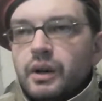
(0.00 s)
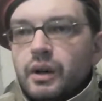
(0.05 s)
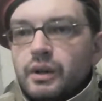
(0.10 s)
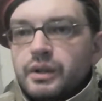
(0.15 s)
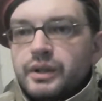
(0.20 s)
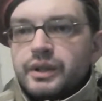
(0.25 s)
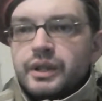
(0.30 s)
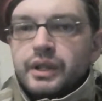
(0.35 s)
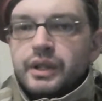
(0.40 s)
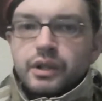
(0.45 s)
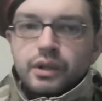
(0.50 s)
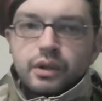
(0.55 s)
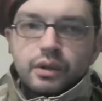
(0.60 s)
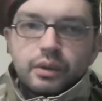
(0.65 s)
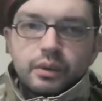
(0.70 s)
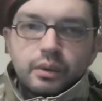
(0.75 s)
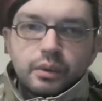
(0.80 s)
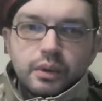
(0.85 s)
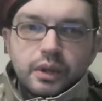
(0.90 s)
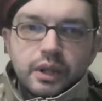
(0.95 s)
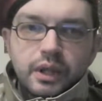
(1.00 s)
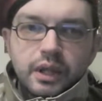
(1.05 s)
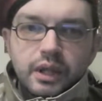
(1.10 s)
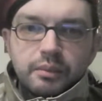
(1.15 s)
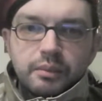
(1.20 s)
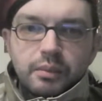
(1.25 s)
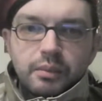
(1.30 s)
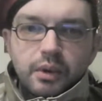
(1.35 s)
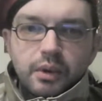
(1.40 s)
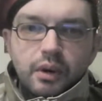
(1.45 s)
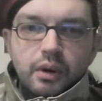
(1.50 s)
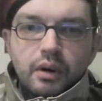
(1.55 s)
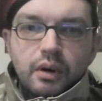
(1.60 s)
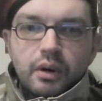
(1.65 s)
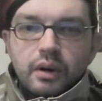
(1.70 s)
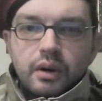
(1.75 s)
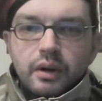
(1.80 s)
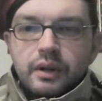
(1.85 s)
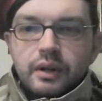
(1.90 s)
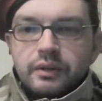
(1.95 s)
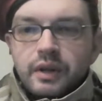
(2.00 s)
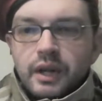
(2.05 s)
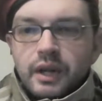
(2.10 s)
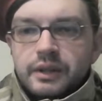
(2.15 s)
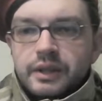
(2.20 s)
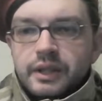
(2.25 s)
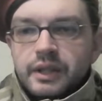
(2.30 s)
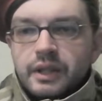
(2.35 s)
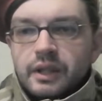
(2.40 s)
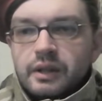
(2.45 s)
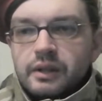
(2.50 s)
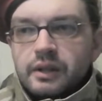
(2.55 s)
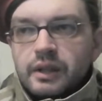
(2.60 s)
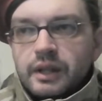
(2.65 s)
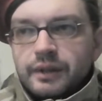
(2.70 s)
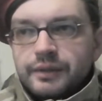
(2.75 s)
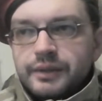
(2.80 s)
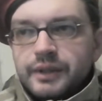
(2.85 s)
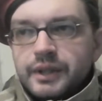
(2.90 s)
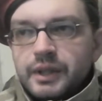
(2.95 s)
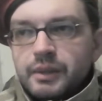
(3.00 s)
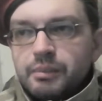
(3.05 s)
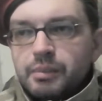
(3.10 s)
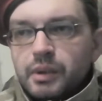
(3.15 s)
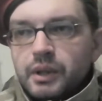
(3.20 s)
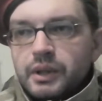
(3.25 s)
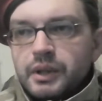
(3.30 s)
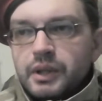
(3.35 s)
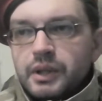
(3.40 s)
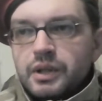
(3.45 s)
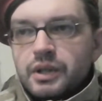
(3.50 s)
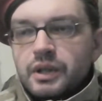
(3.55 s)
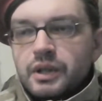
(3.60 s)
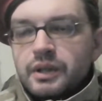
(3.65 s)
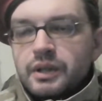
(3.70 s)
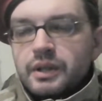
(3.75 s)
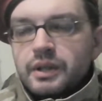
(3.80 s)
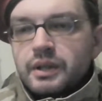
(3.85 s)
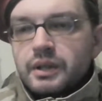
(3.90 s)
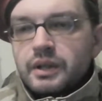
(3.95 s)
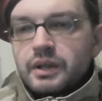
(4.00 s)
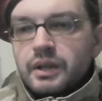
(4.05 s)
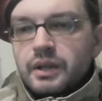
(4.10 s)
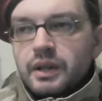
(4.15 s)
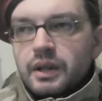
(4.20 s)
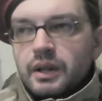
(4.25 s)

hostage to the more radical lefty politicians.